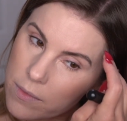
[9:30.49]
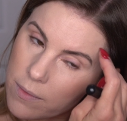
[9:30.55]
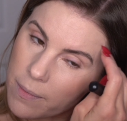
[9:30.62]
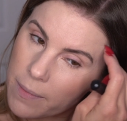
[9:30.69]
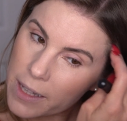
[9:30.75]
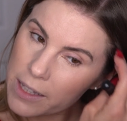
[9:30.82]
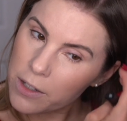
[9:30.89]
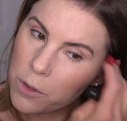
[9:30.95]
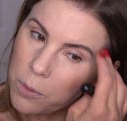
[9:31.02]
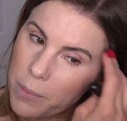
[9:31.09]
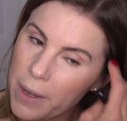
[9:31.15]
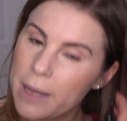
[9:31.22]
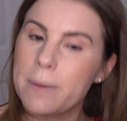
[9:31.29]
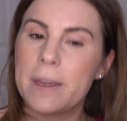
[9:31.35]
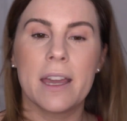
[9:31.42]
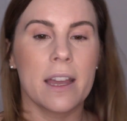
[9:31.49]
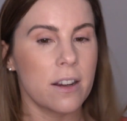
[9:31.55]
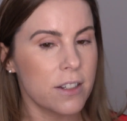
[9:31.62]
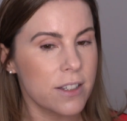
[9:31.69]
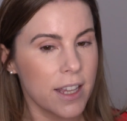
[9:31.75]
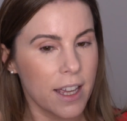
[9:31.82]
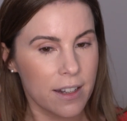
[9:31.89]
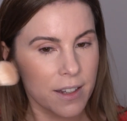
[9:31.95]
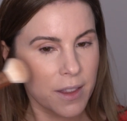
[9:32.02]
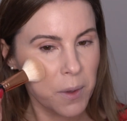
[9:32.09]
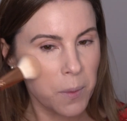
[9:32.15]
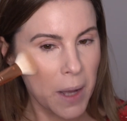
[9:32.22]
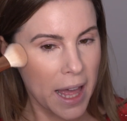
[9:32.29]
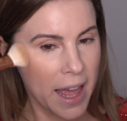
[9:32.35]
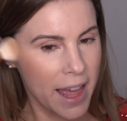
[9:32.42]
My little baby hair is getting in
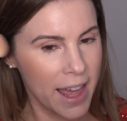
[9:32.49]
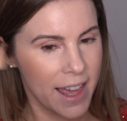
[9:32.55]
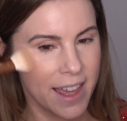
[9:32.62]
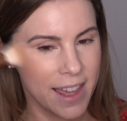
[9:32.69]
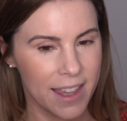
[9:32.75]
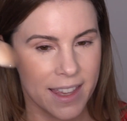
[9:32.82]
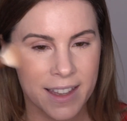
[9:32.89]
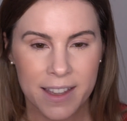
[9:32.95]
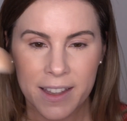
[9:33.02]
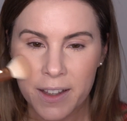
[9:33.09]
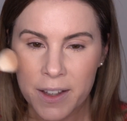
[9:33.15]
the way.